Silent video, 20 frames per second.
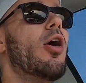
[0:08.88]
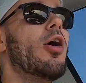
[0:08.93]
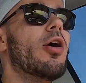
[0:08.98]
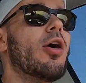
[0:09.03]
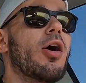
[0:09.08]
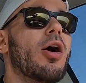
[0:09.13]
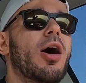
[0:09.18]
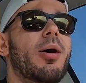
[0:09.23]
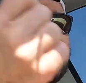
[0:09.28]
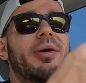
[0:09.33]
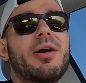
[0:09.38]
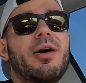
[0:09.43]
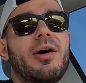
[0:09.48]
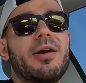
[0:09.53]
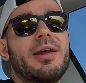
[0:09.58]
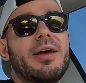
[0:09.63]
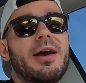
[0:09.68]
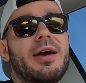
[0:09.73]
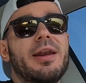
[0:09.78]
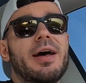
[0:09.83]
coming
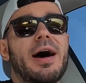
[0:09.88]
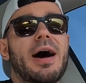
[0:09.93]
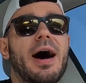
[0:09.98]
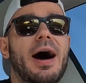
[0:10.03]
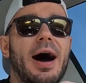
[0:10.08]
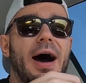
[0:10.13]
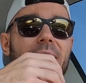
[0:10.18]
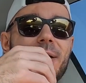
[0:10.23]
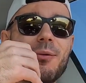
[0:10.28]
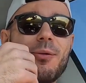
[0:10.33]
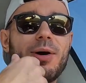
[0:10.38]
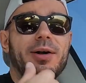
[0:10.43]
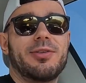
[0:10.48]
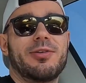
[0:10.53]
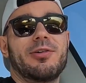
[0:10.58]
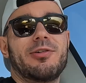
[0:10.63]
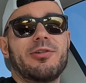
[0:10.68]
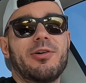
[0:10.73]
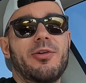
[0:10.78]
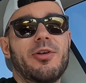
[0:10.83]
on in. I want
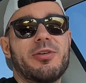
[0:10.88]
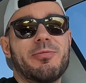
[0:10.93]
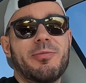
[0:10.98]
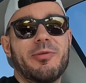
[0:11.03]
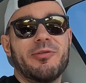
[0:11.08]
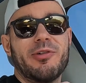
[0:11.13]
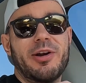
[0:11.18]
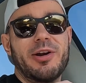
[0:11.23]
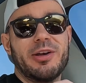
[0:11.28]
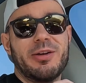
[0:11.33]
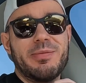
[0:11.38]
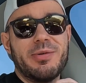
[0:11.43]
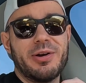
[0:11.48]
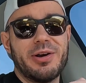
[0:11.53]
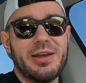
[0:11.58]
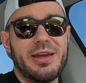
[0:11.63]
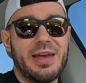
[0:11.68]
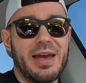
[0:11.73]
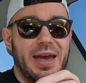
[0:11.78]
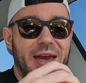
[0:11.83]
to grow this running
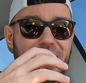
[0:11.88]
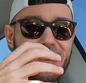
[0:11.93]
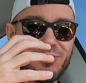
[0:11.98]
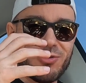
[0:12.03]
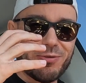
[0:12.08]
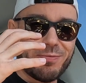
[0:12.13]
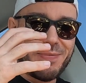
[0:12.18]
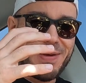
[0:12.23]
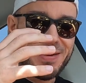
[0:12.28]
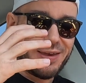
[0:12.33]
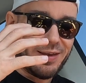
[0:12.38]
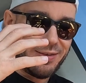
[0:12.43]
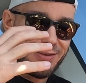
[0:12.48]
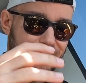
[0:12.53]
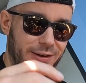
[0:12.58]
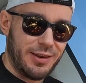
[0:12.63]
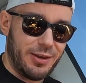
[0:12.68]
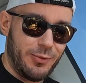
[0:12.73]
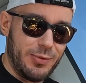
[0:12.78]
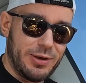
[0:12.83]
community and just make it
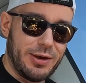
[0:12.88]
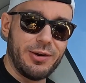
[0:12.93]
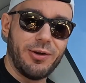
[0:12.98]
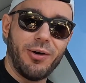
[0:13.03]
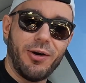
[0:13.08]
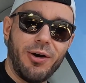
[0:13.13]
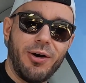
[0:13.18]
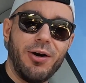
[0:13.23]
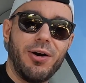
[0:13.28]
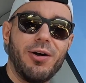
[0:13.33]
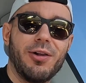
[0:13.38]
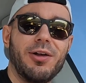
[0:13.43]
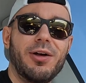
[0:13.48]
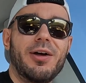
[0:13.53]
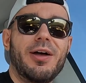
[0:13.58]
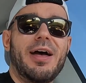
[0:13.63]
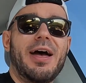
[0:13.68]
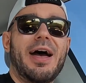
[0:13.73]
something that we could all